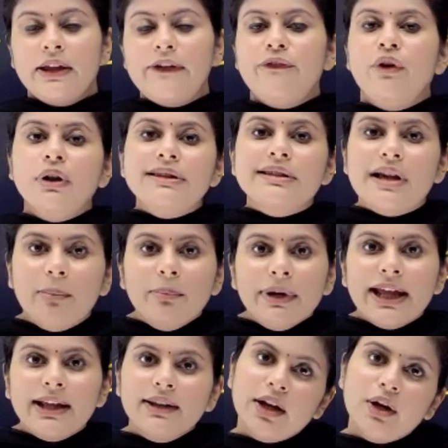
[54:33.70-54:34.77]
If on some
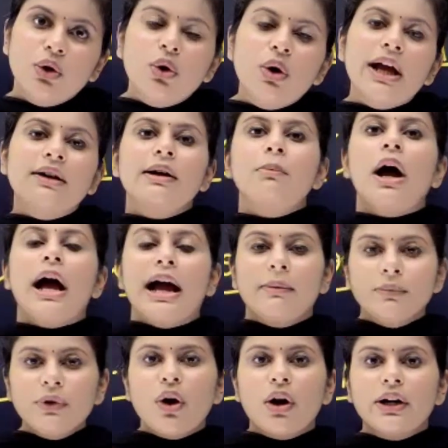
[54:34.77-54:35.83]
day they know
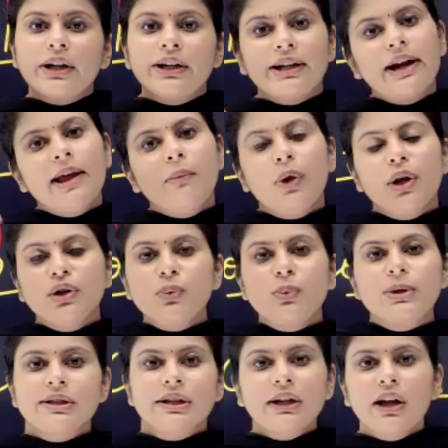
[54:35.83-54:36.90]
I'm the auditor and I'm going to
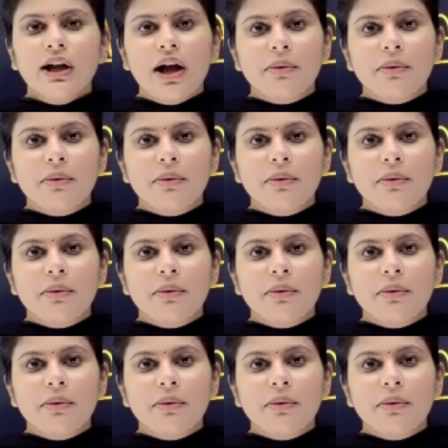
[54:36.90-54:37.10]
visit the